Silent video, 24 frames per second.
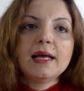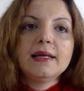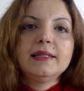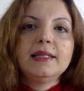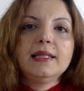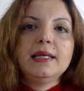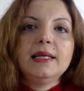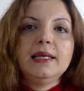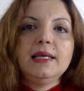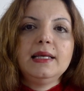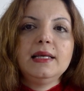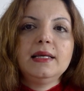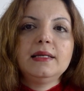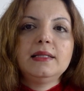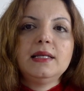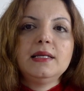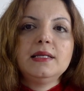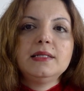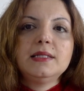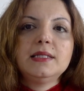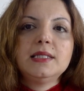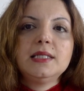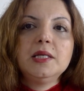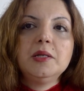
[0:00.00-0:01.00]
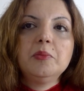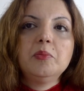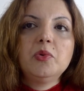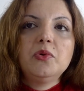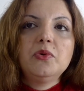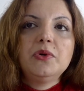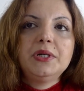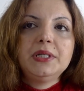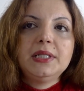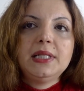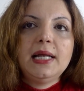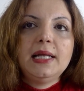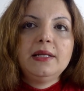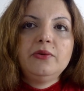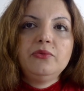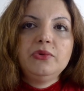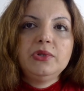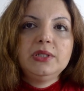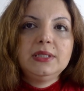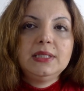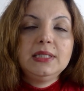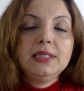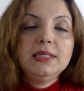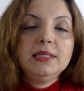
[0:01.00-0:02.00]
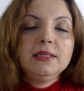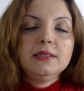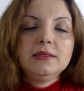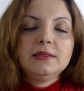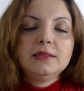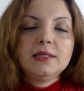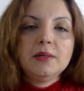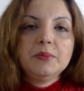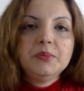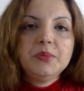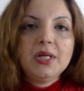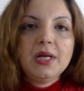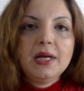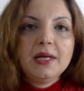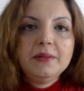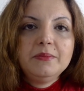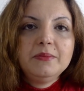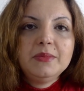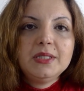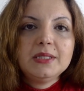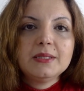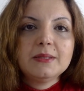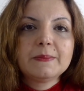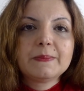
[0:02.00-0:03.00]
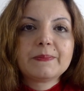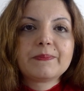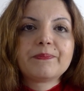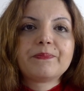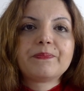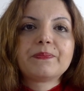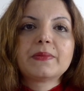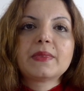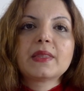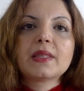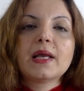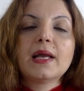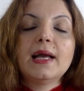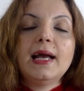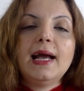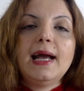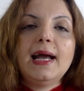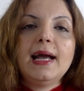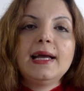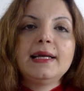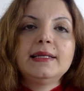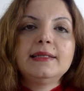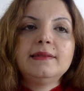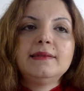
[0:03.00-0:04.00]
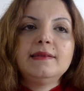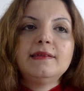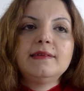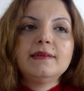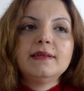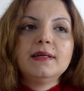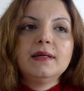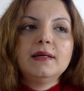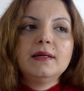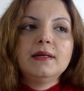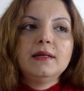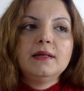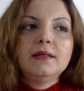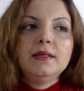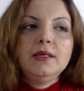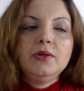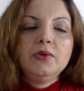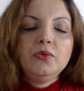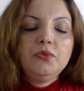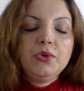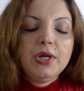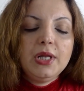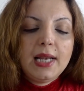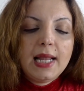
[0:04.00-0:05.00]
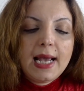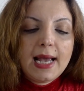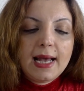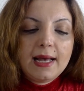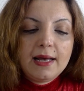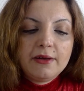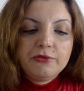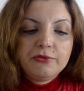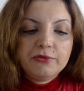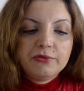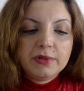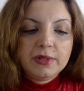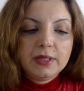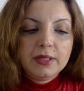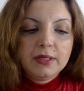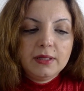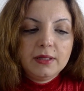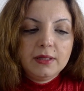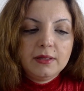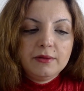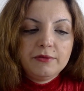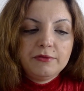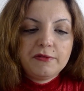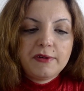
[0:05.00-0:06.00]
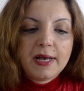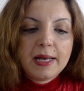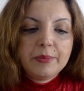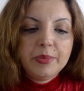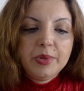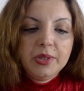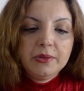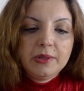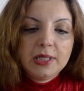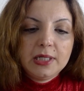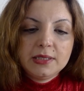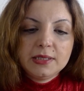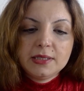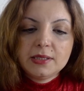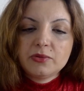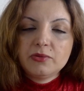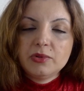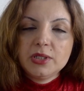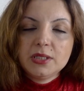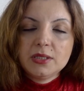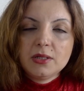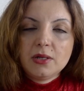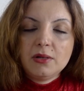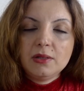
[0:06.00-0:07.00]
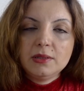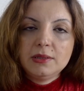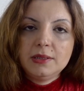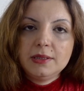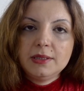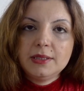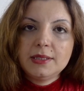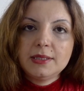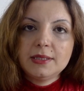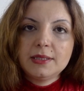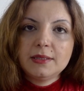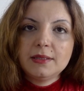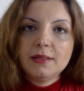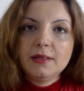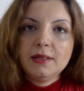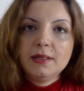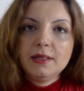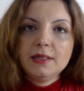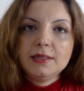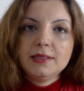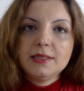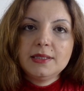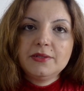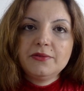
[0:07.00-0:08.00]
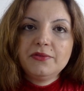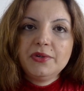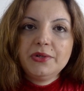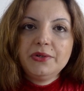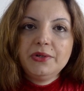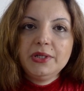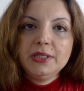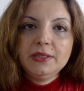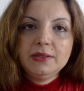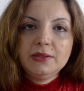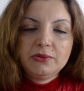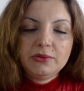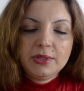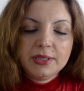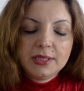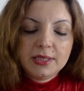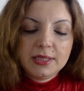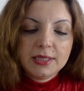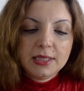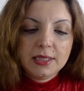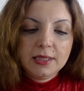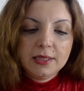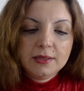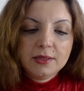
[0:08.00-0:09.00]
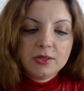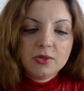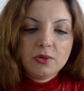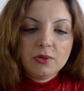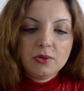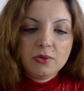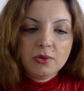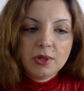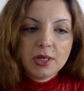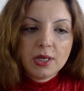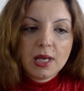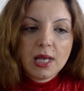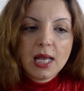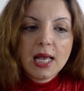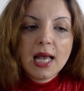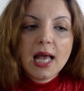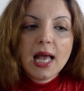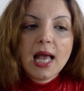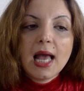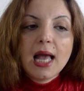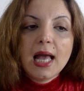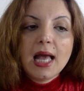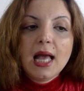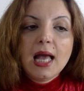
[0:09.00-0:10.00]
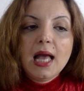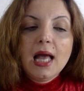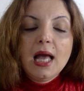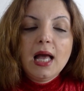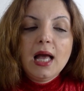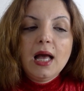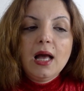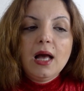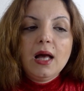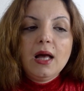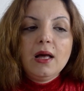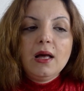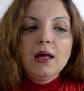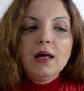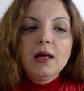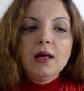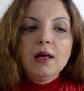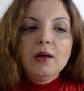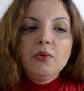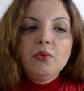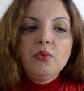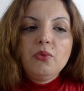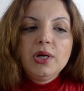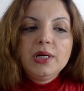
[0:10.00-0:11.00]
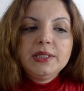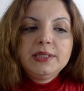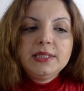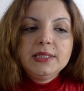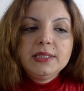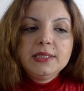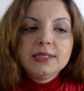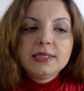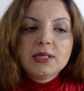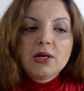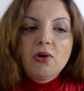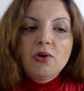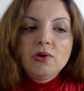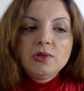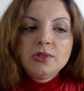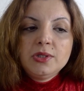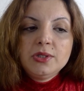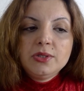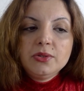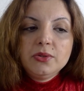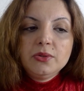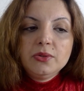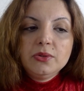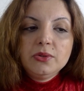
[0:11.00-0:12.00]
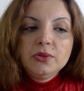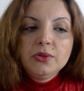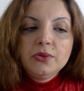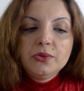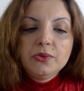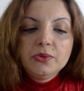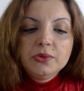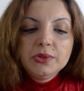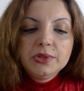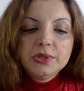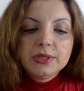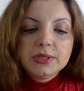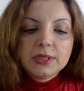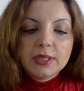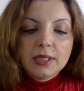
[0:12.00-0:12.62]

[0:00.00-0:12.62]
They see more than we think sometimes, and you will have fabulous results. It's very interesting to look. What is also good